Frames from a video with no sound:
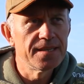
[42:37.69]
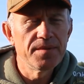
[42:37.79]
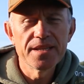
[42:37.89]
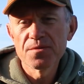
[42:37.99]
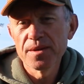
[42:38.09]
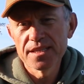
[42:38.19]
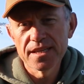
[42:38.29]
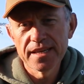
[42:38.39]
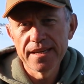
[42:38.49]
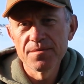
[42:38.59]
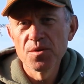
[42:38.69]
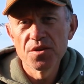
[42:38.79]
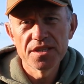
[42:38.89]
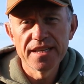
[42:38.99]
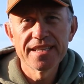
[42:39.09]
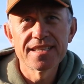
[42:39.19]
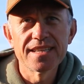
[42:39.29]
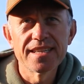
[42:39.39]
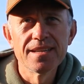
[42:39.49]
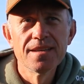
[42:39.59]
Been to Italy and worked in
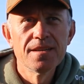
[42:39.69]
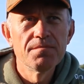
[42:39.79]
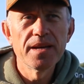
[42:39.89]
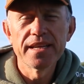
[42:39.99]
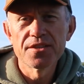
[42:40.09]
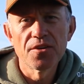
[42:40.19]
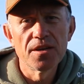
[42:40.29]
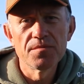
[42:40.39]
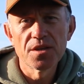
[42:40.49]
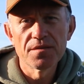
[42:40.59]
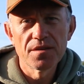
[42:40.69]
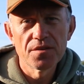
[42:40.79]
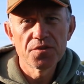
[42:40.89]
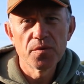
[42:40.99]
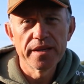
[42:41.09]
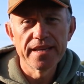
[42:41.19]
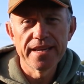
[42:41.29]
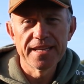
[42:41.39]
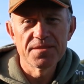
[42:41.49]
Italy many times over the last 20 years,